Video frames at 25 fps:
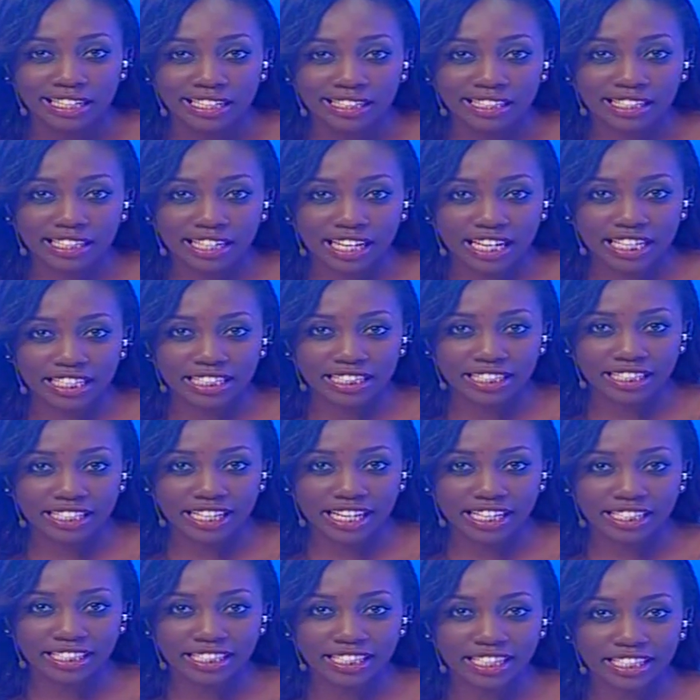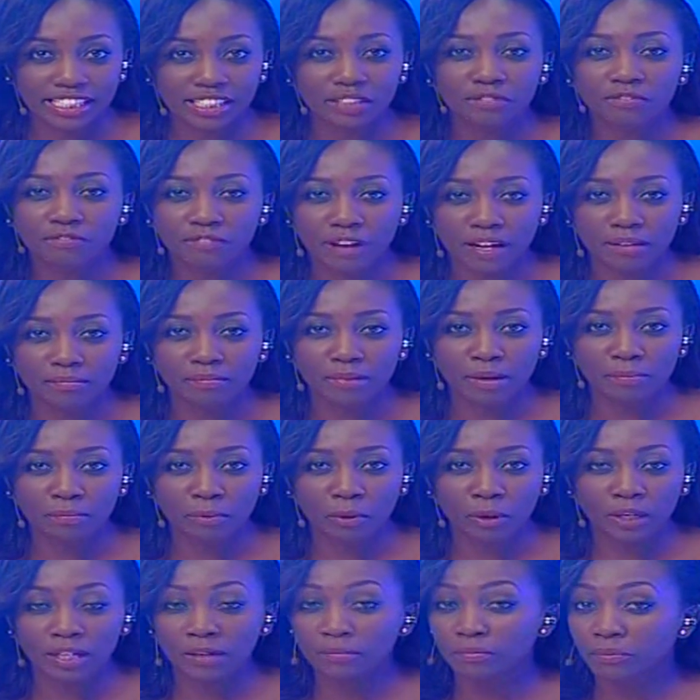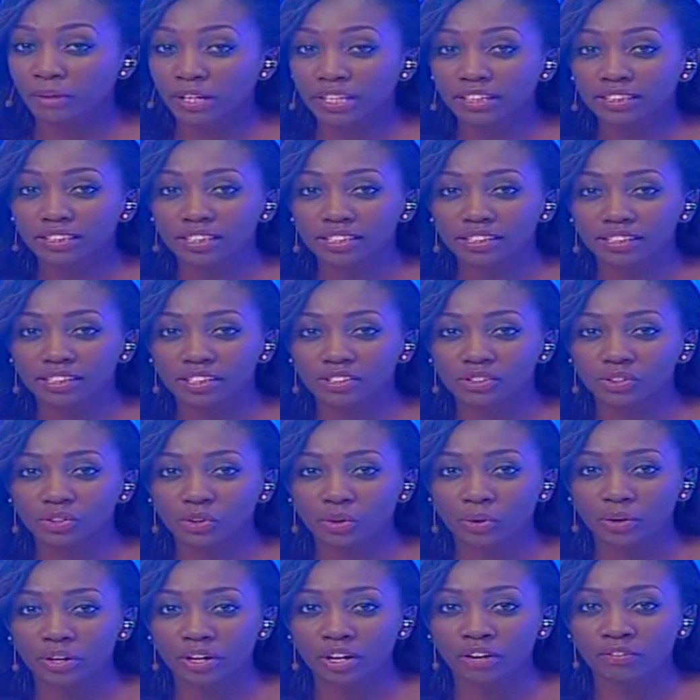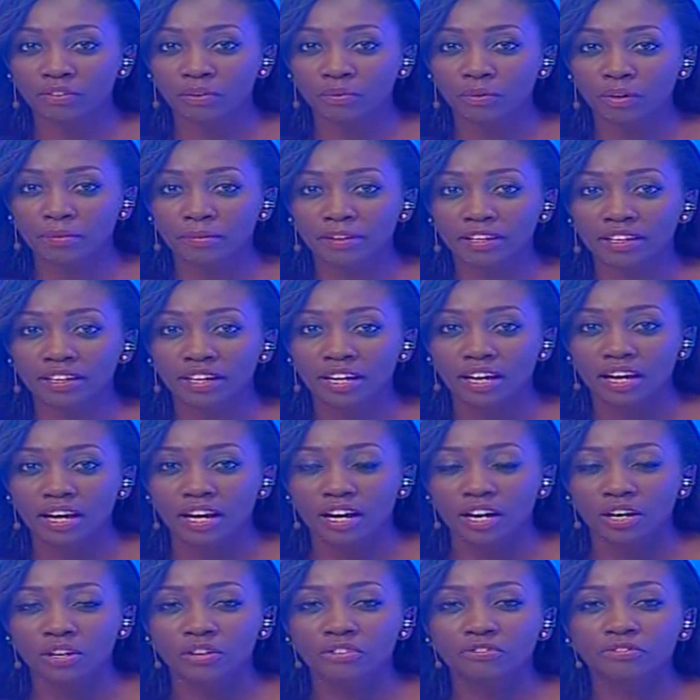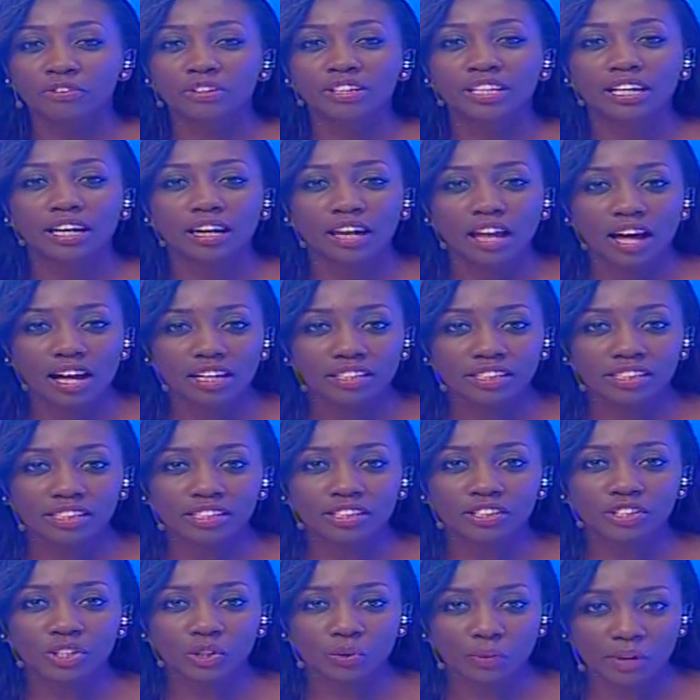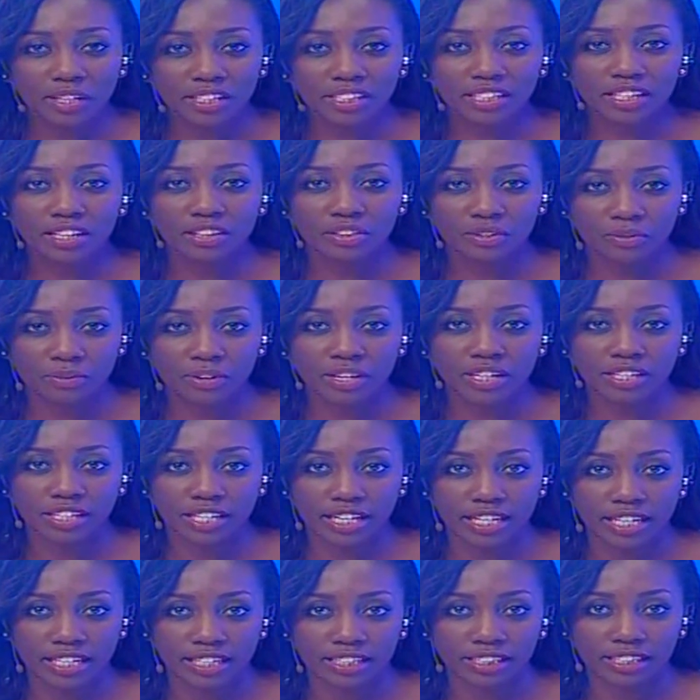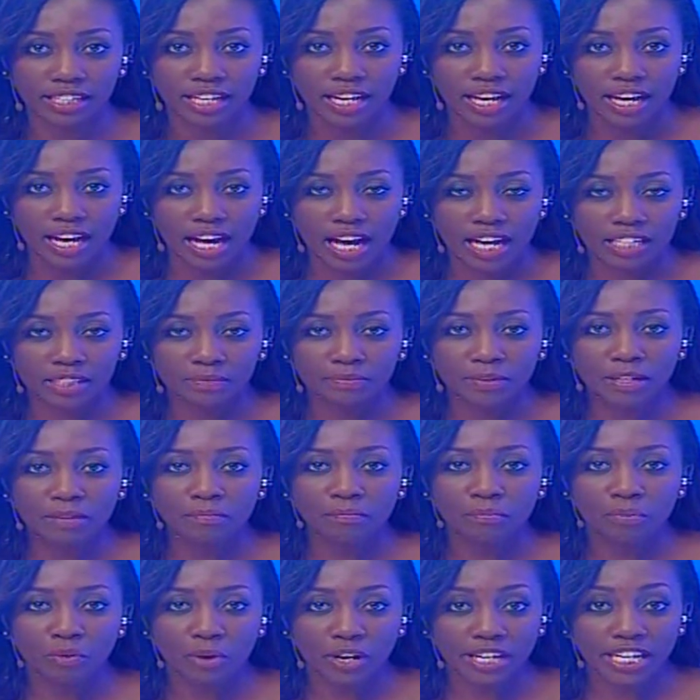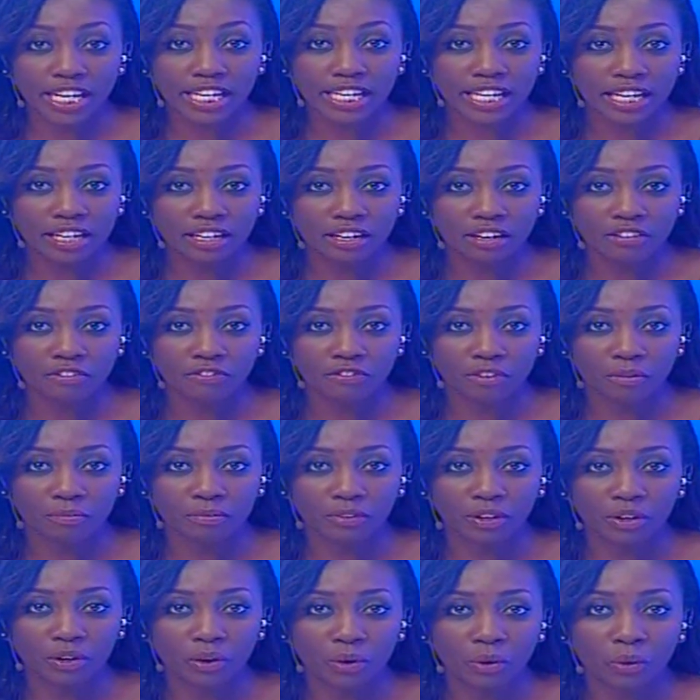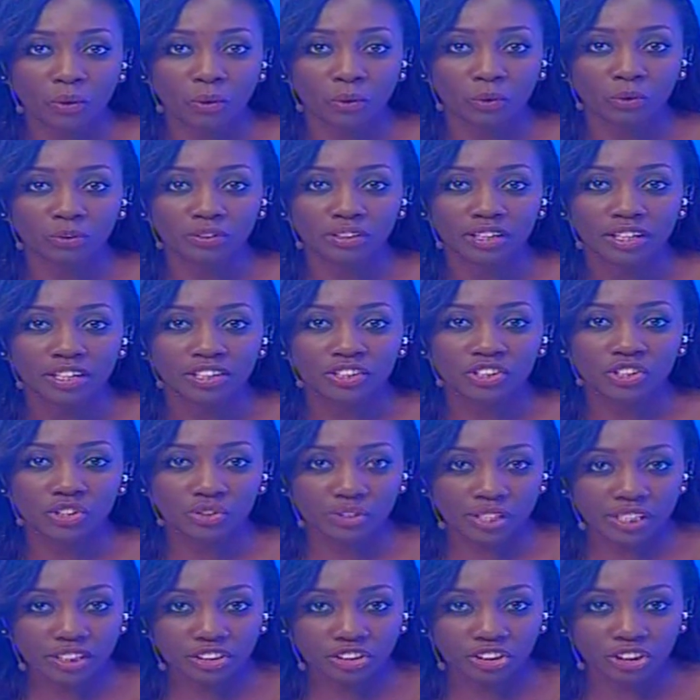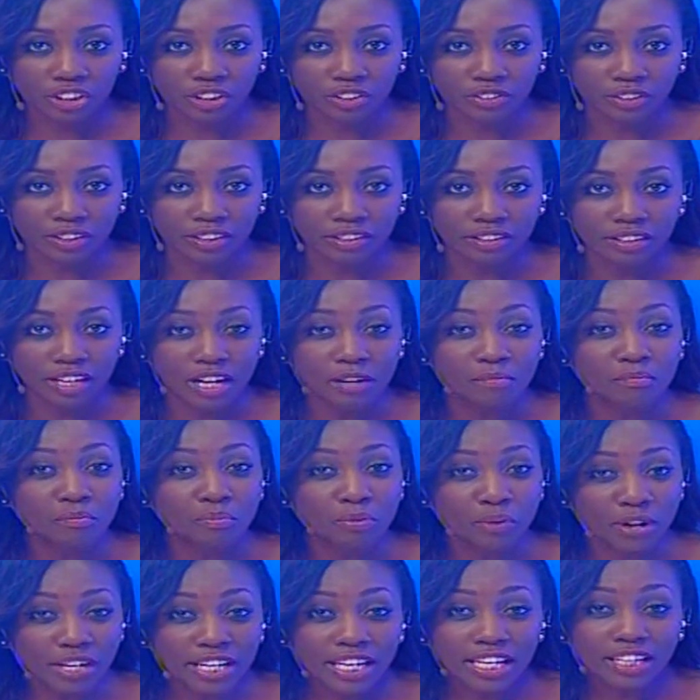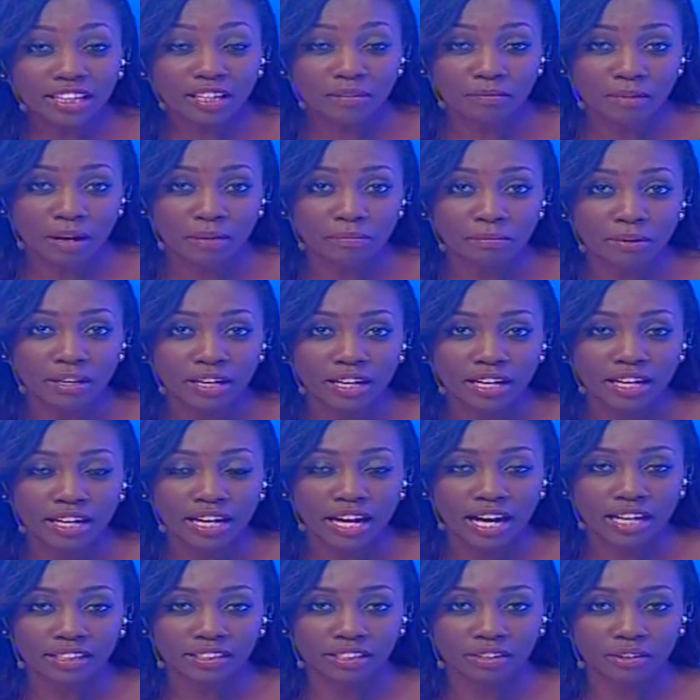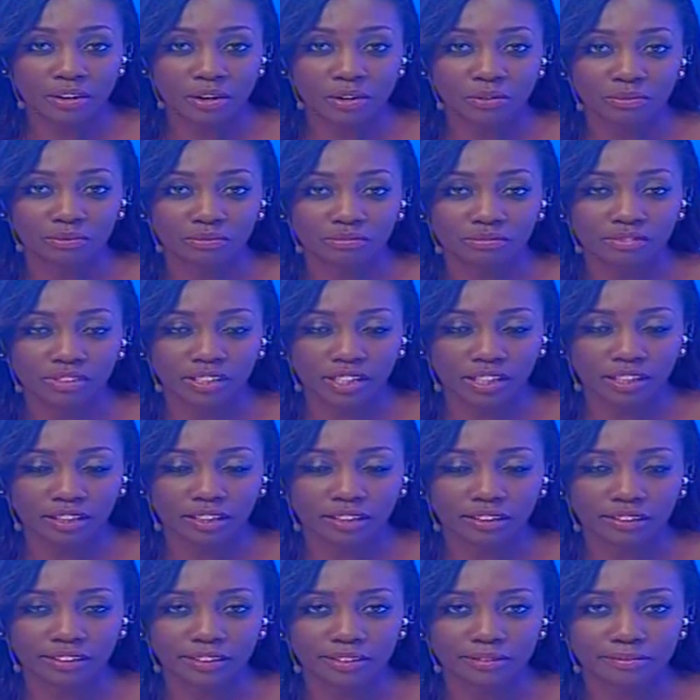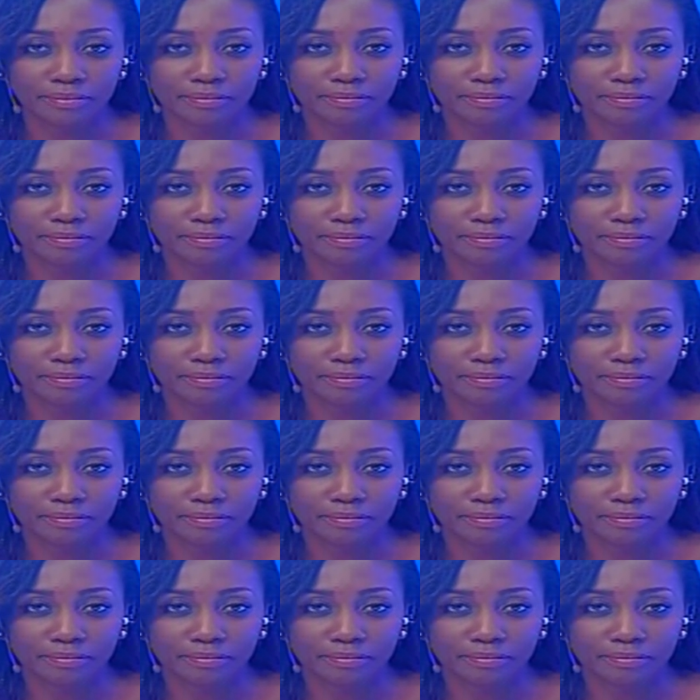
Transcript: Tonight, KTN's Fatma Pole brings us the story of a woman who for the last 23 years has been bringing in from the cold street children and bringing them up as her own. Take a look.